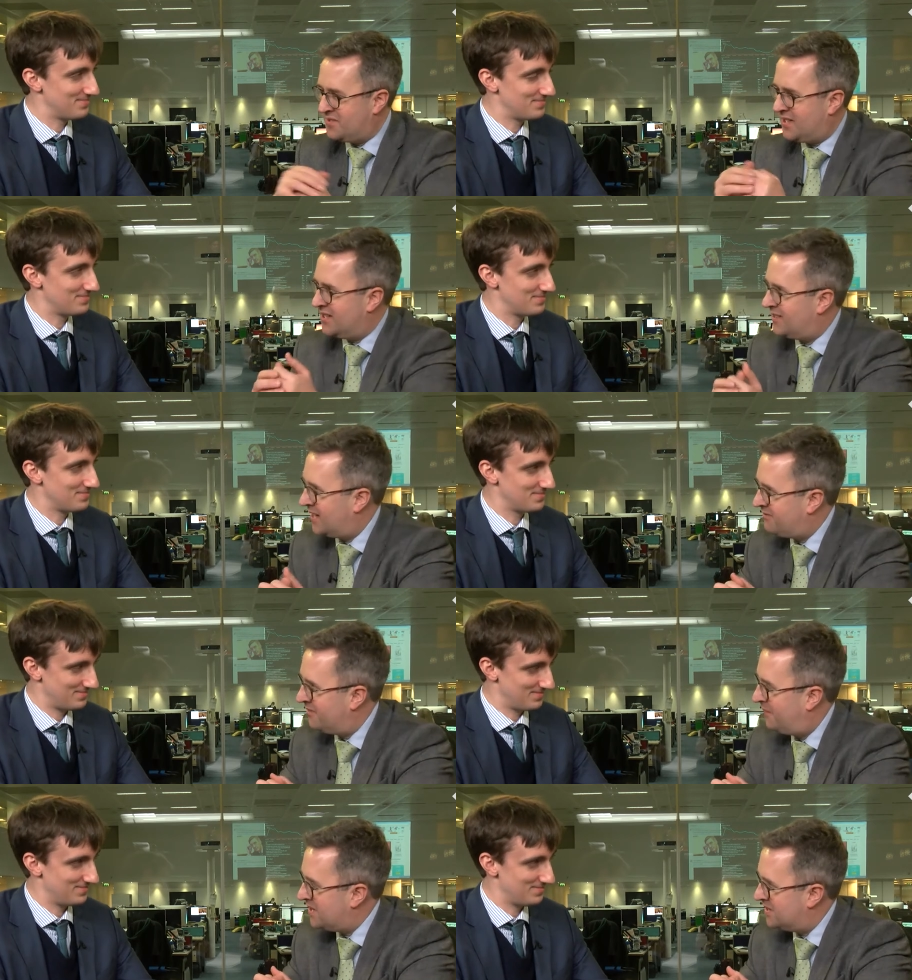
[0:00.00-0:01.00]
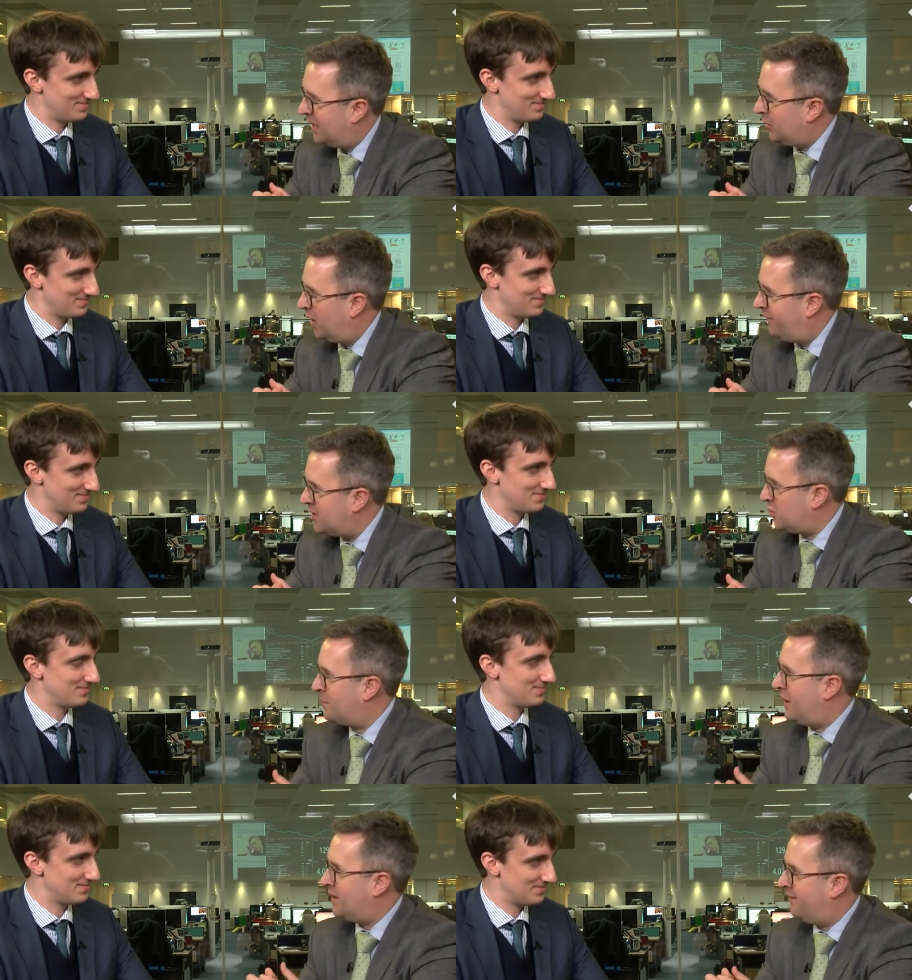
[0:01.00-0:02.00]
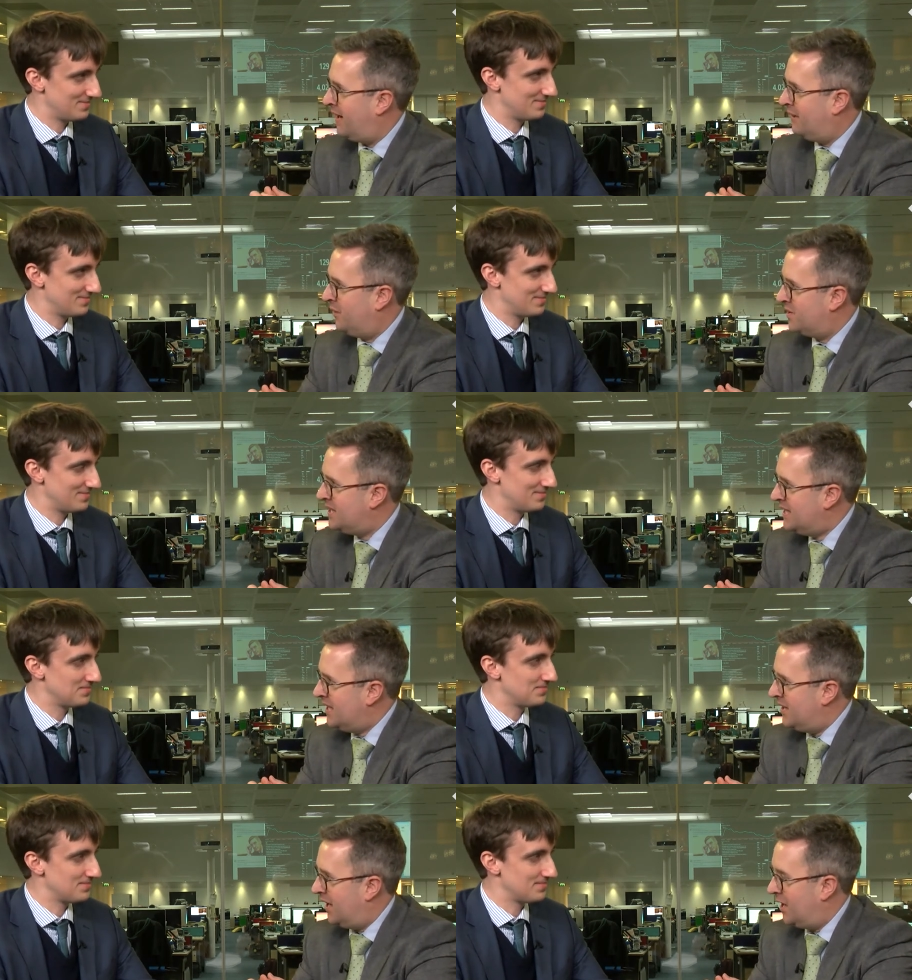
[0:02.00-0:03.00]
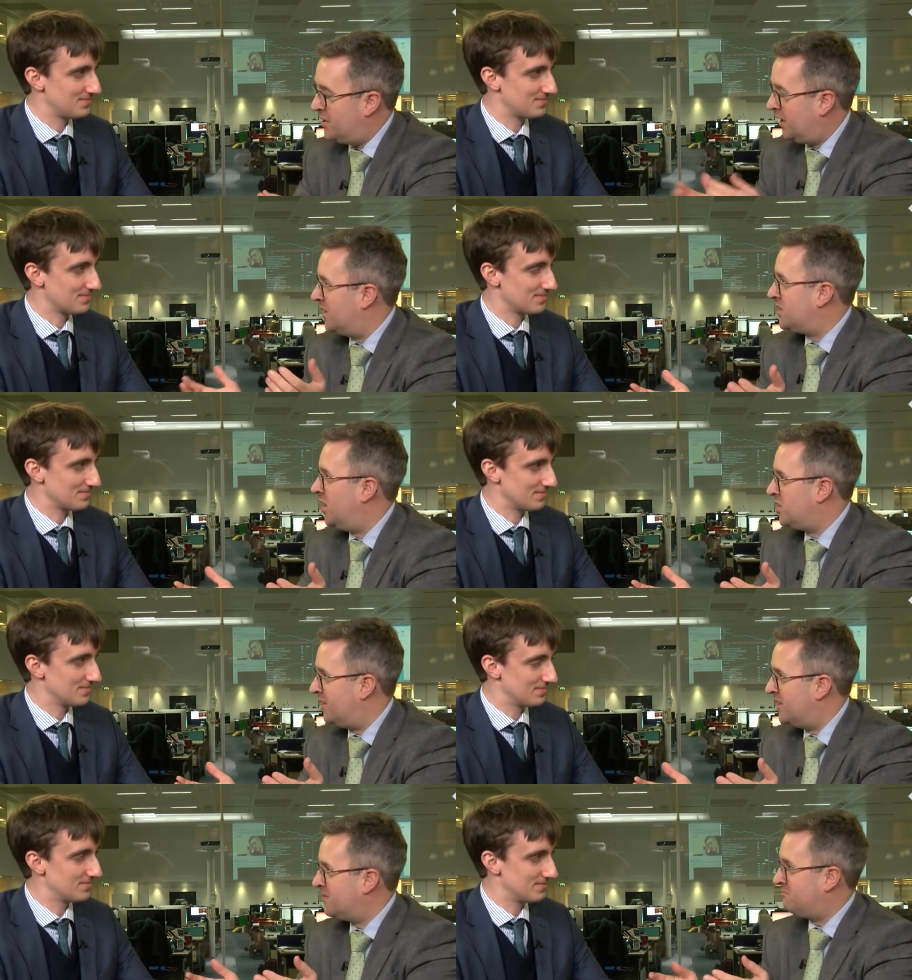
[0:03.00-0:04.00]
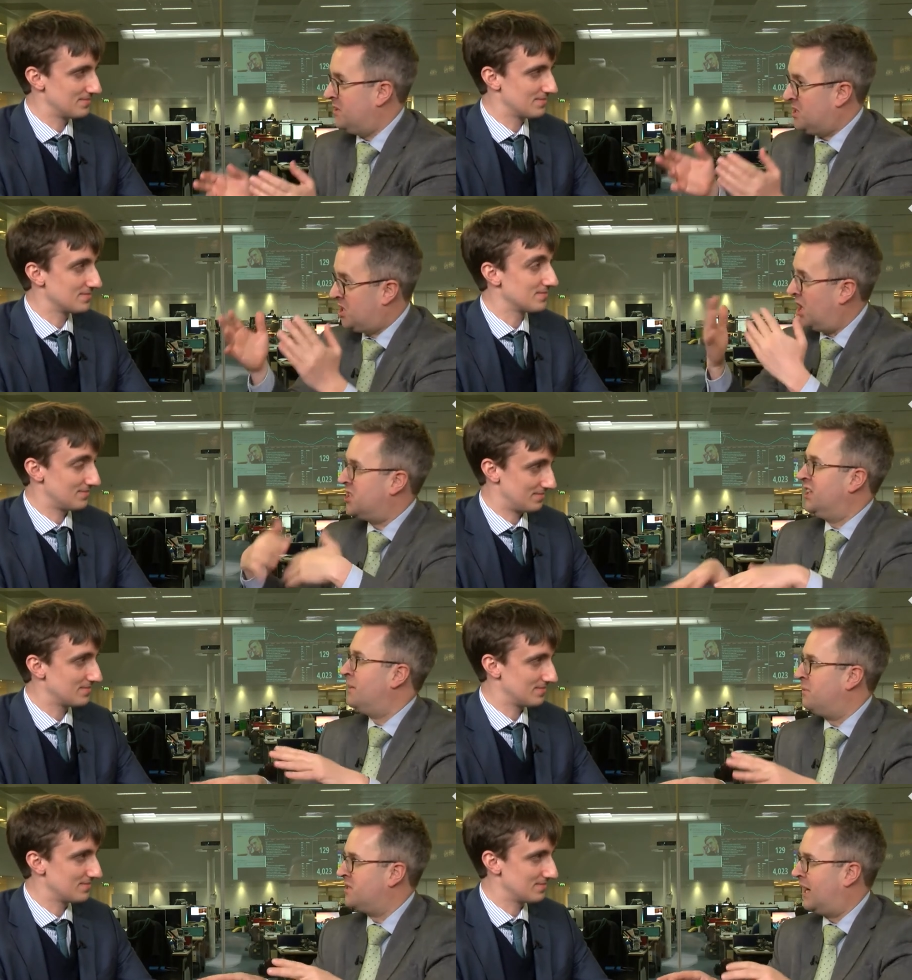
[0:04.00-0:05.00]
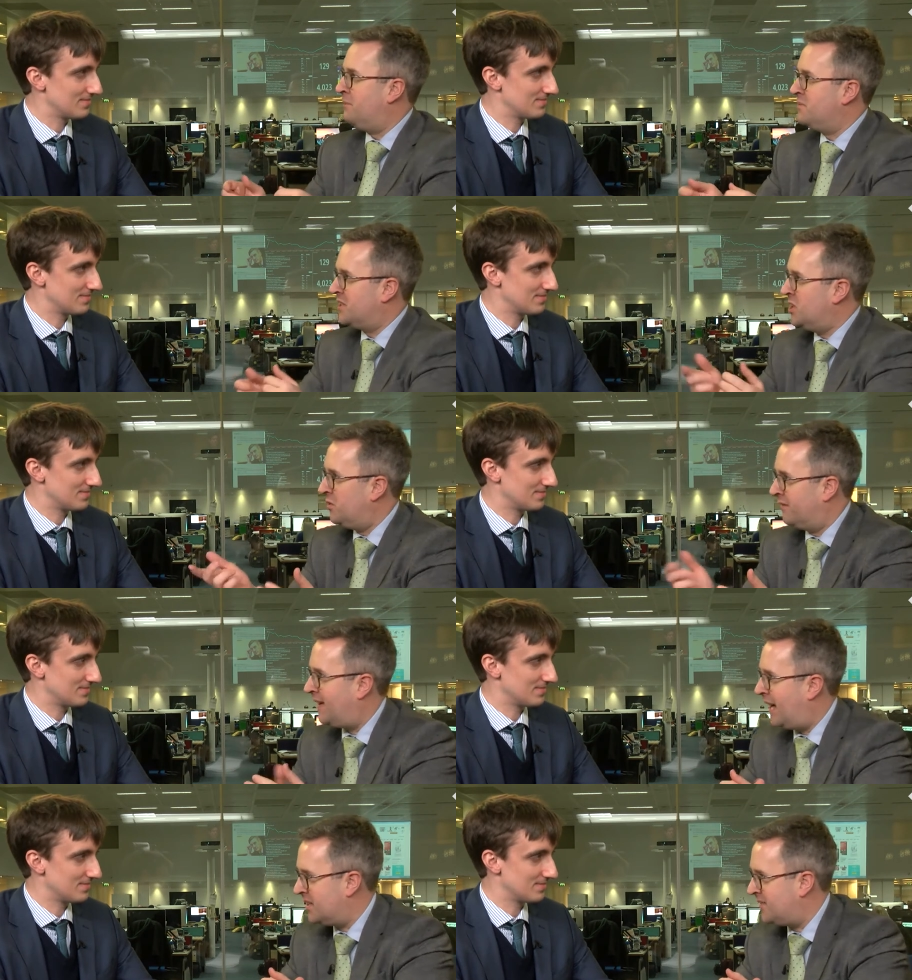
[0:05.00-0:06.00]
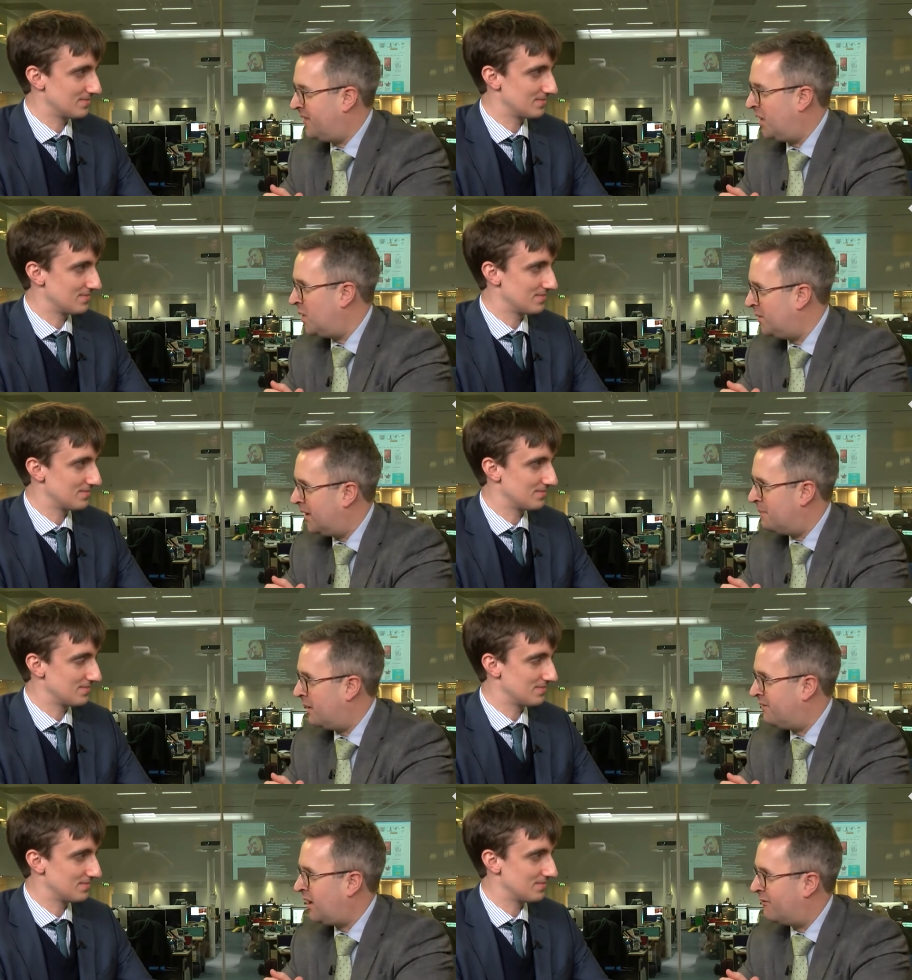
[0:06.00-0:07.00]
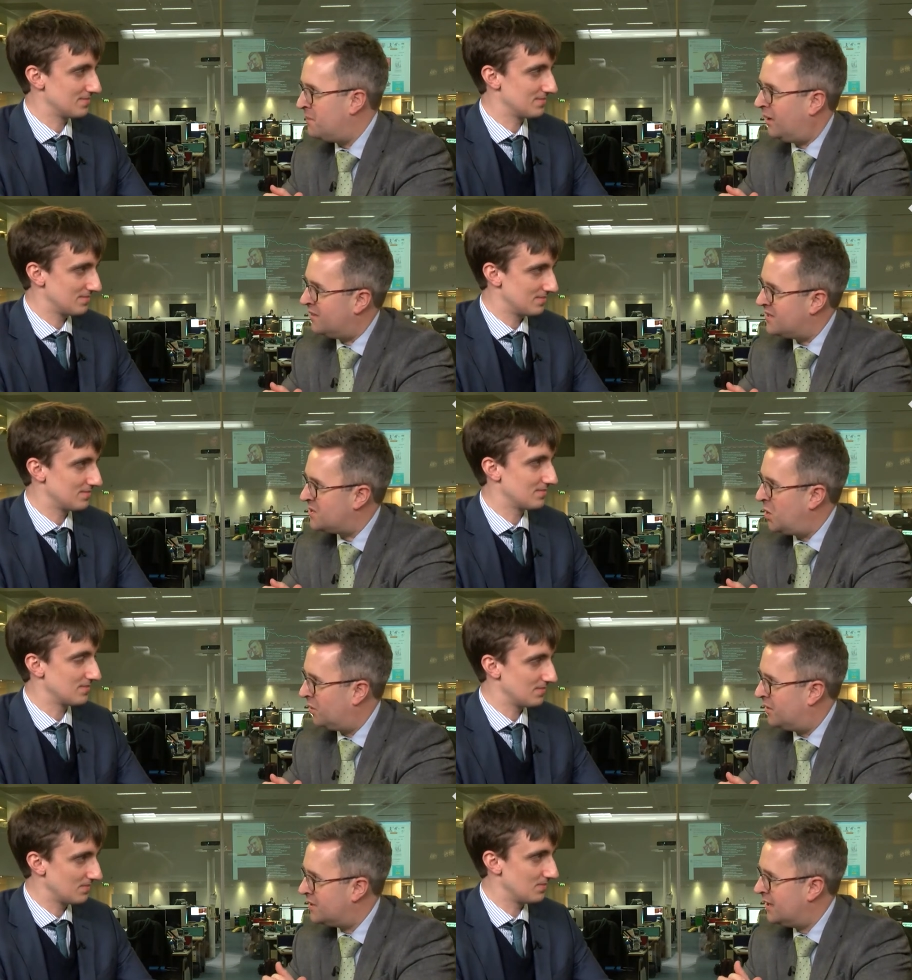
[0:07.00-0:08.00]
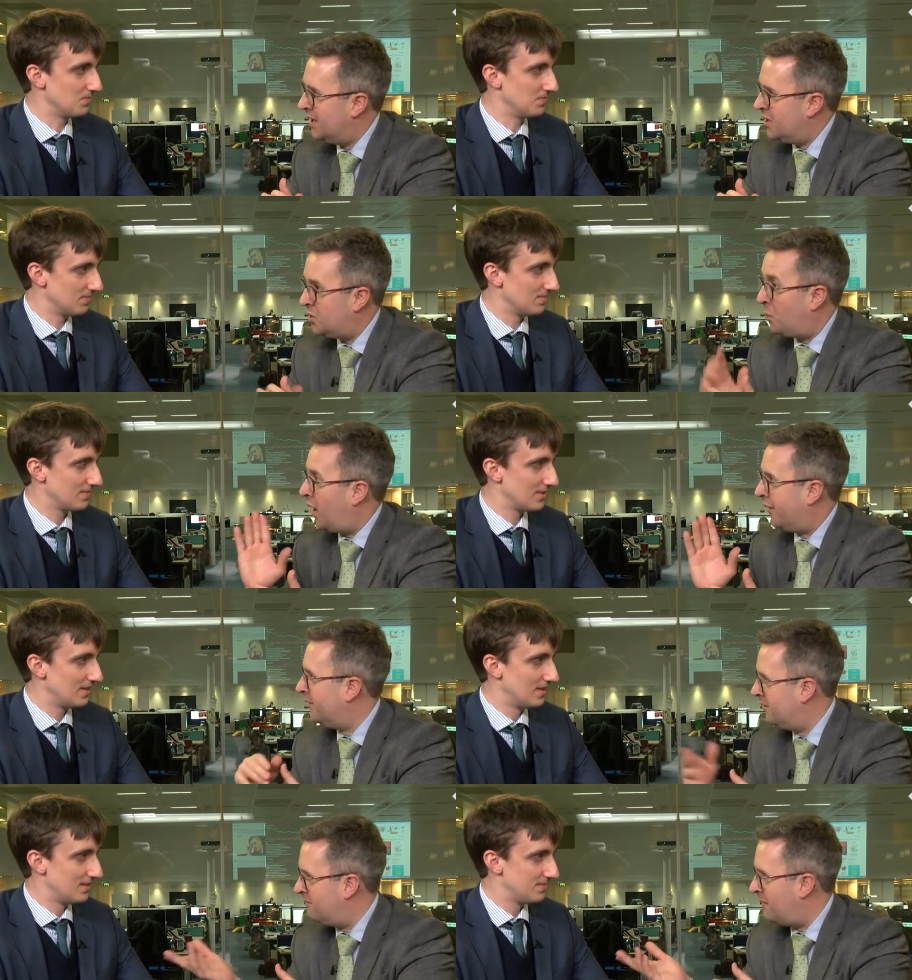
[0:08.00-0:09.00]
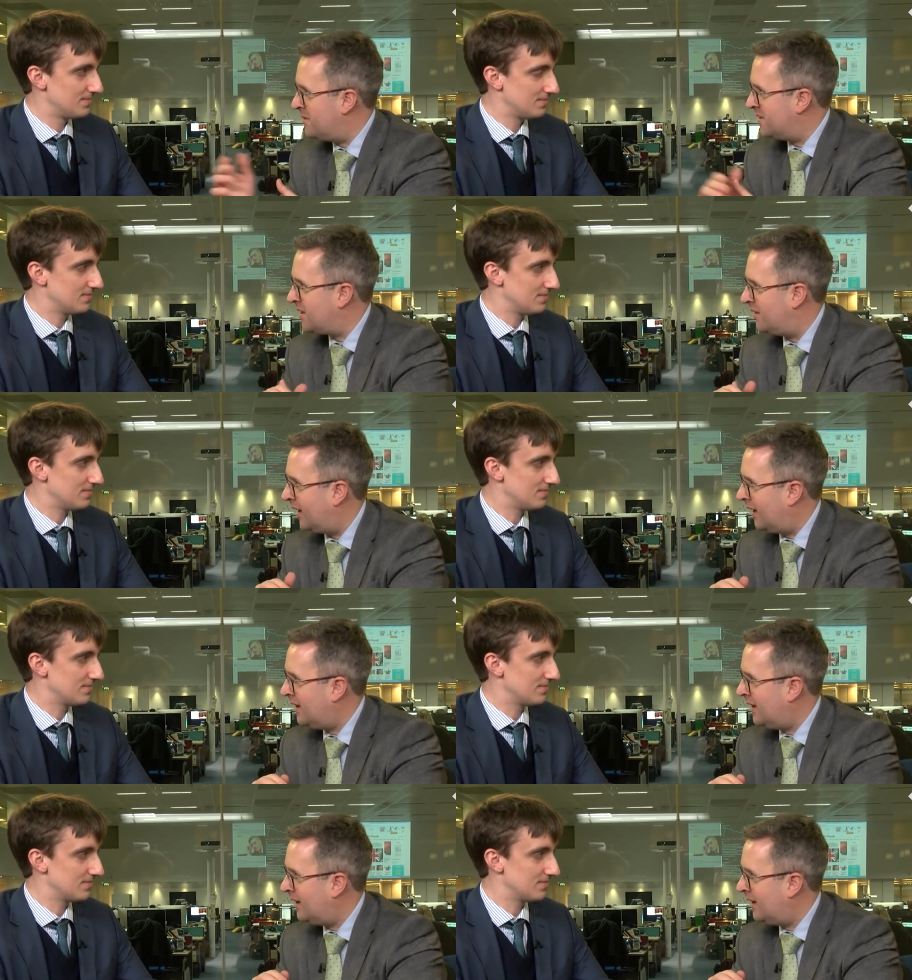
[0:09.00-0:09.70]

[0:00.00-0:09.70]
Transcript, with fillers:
Speaker 1: seen today's front page of the Telegraph, that's all about the fact that uh, Nicola Sturgeon has, is cutting a number of times the Union flag is flown above government buildings in Scotland mm. to one Remembrance Sunday.